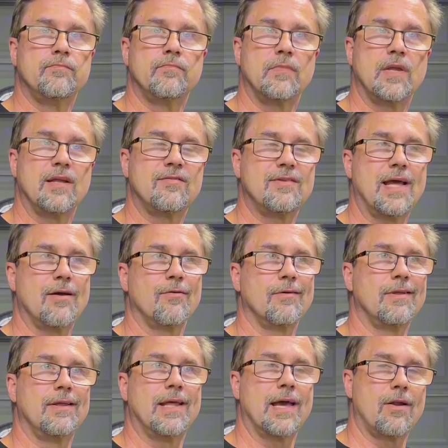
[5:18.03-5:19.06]
It's not
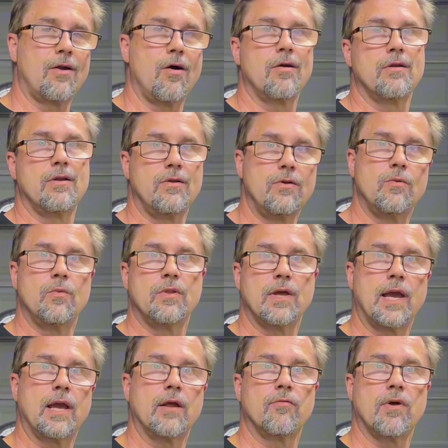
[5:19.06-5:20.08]
really that hard to do with a
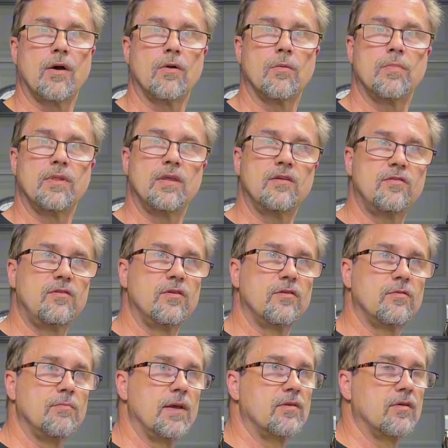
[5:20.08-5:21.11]
hand router, but this just
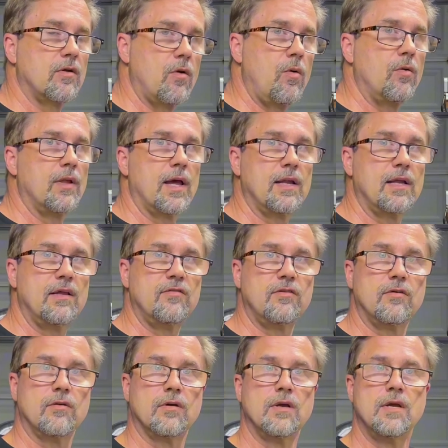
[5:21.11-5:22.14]
makes it a whole lot
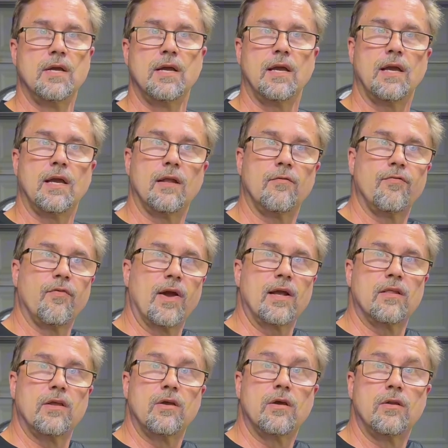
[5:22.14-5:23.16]
easier. And
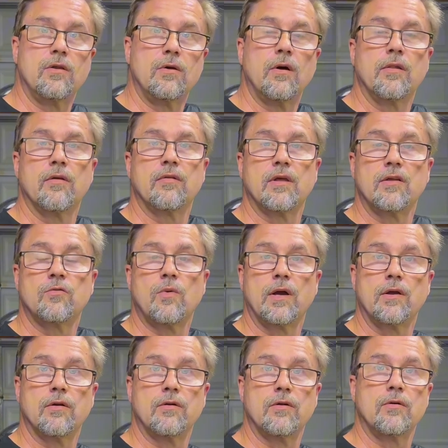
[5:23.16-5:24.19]
frankly, you could do other things while
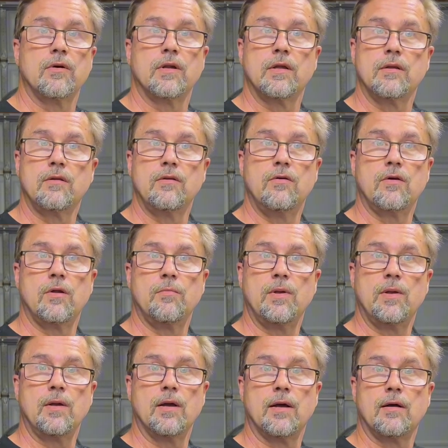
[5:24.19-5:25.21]
you're doing it. You could
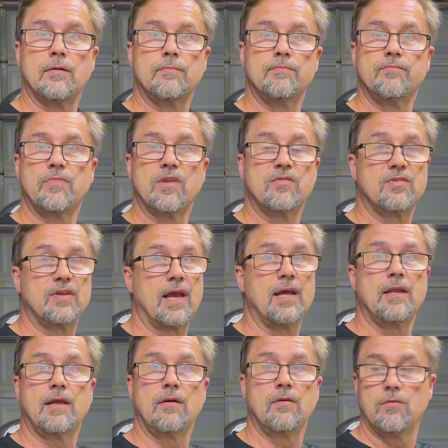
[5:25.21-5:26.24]
be
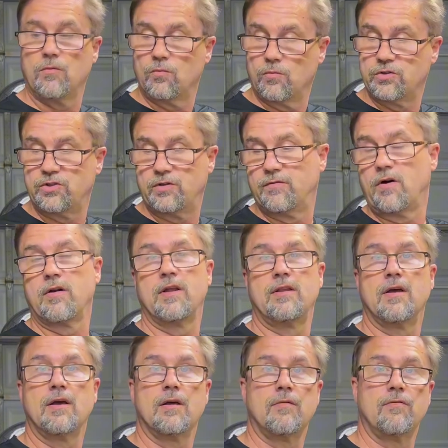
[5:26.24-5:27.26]
sanding, which you've already
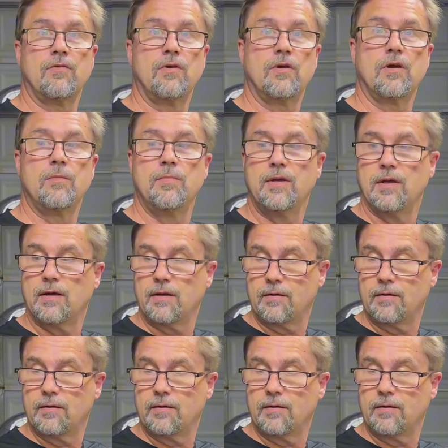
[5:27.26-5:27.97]
done. You could be